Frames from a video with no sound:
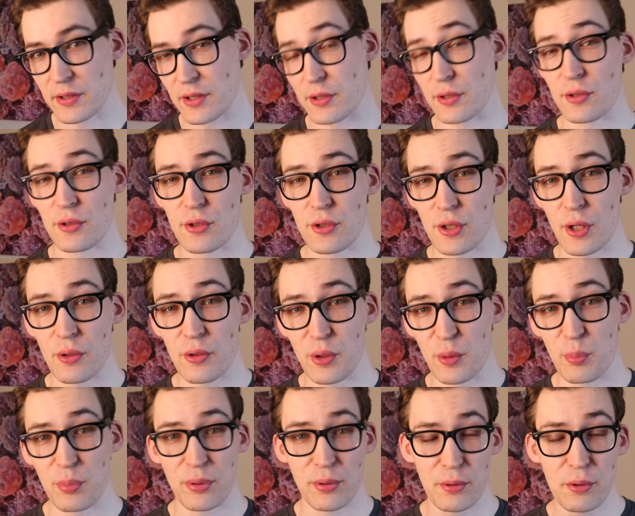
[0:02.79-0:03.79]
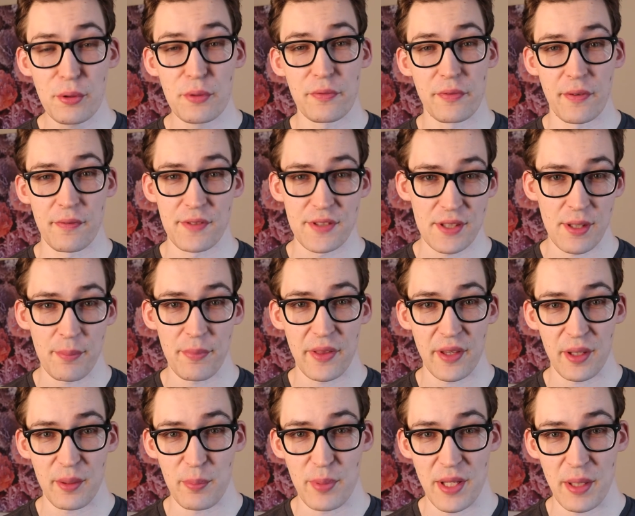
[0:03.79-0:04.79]
to show you proof of
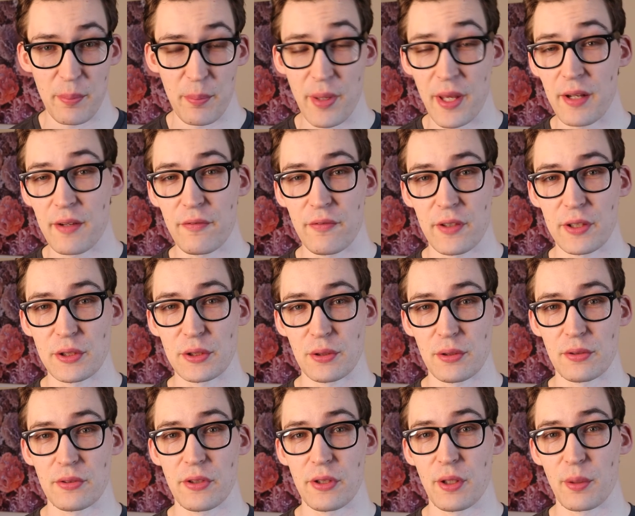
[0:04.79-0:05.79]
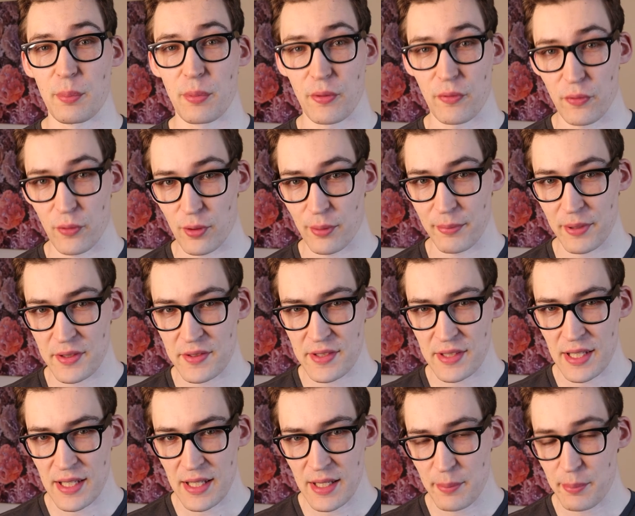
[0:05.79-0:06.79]
something being beneficial to your performance,